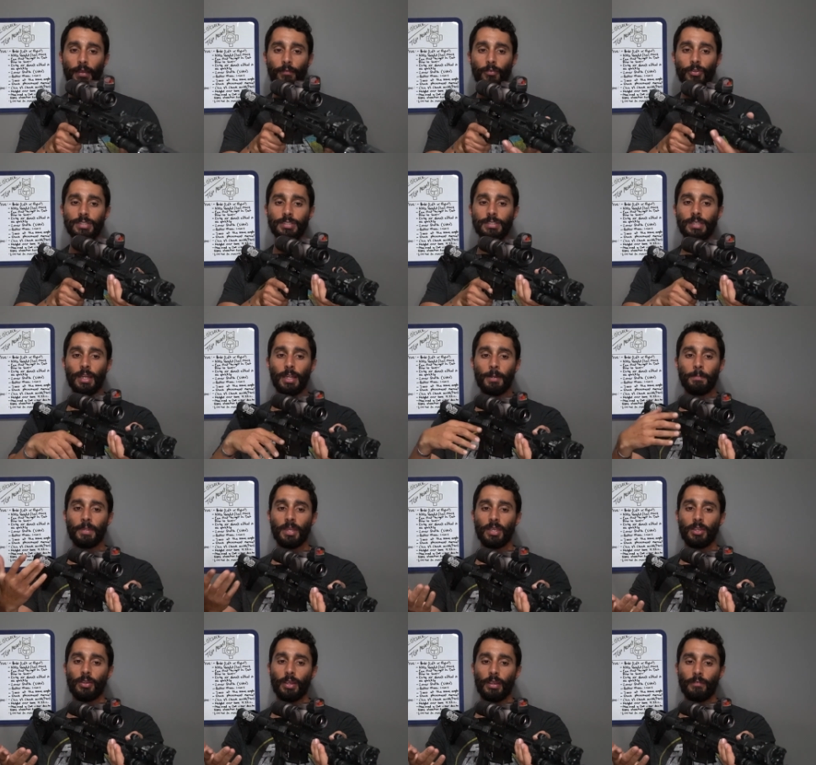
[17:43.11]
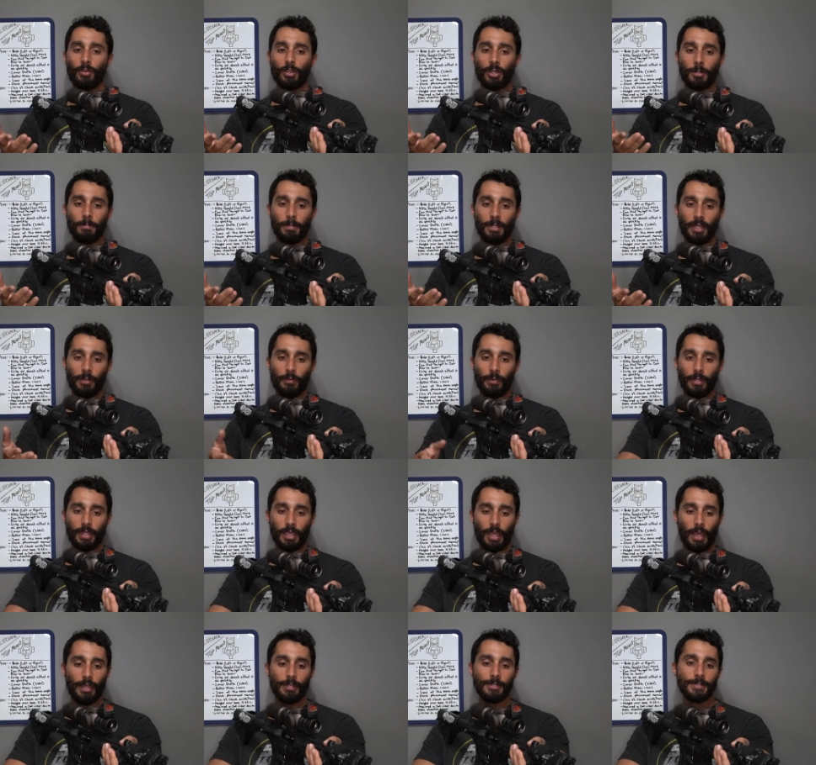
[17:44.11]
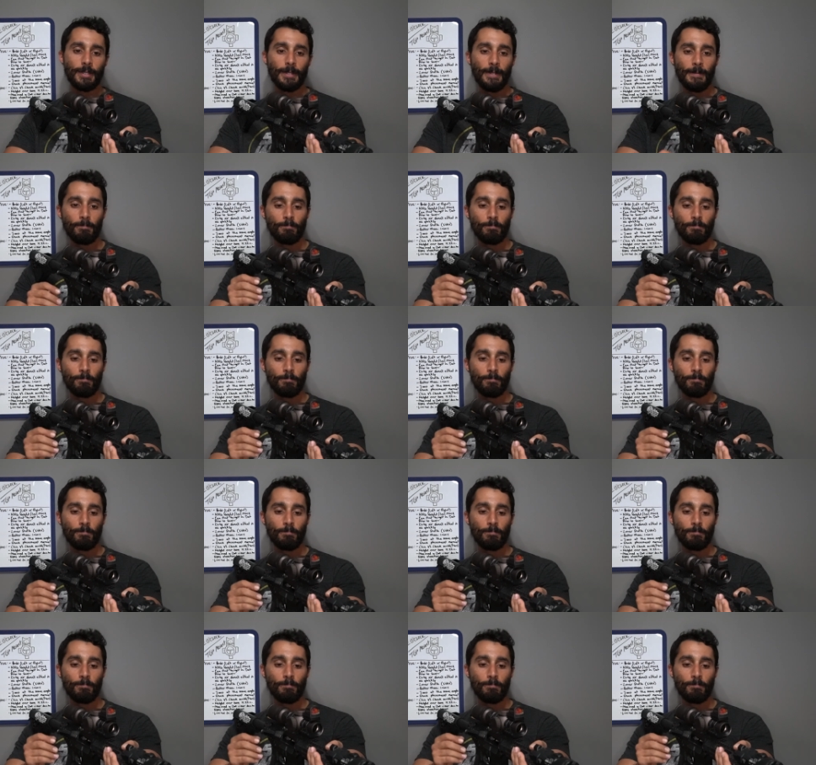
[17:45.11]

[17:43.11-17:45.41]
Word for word: every setup that you're ever going to play with, guys.